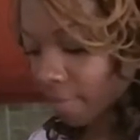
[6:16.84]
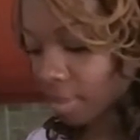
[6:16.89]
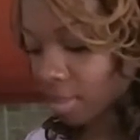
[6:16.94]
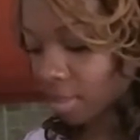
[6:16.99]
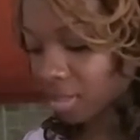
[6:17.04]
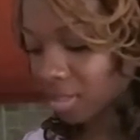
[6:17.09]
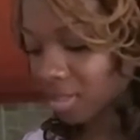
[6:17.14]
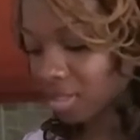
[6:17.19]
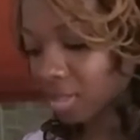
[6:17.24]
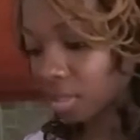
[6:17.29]

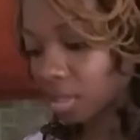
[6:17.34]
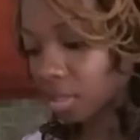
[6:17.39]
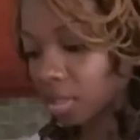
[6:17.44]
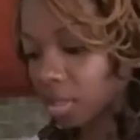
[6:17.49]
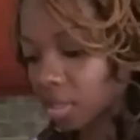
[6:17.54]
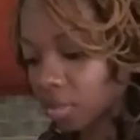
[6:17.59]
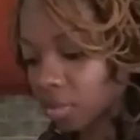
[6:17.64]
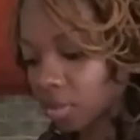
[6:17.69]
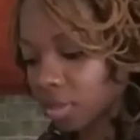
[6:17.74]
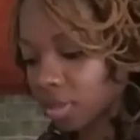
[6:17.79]
just
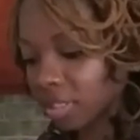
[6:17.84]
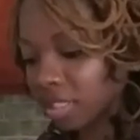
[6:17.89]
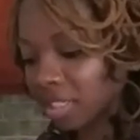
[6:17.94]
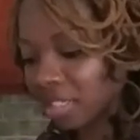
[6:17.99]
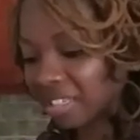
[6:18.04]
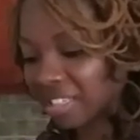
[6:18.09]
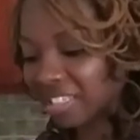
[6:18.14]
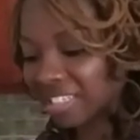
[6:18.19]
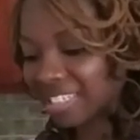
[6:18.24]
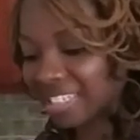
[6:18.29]
literally
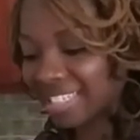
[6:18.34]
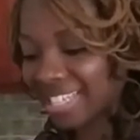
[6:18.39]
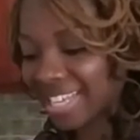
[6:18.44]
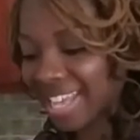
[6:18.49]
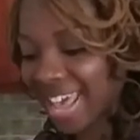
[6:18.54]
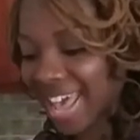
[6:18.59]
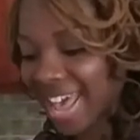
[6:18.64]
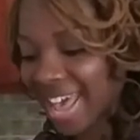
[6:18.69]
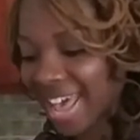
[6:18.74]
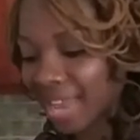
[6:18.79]
a
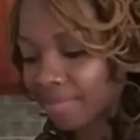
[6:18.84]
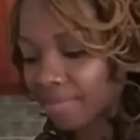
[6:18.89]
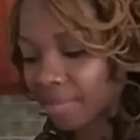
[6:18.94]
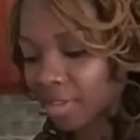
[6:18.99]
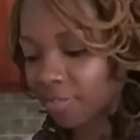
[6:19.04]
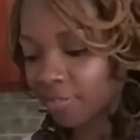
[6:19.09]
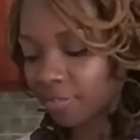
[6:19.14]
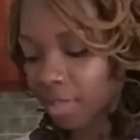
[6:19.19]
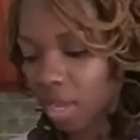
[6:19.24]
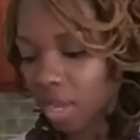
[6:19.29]
tad bit
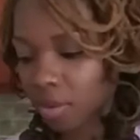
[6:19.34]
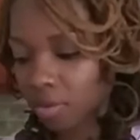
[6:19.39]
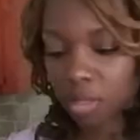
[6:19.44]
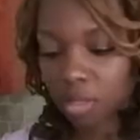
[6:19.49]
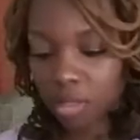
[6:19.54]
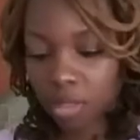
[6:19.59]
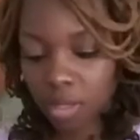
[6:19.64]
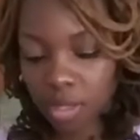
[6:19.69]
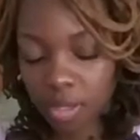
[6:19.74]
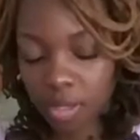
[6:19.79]
of flour,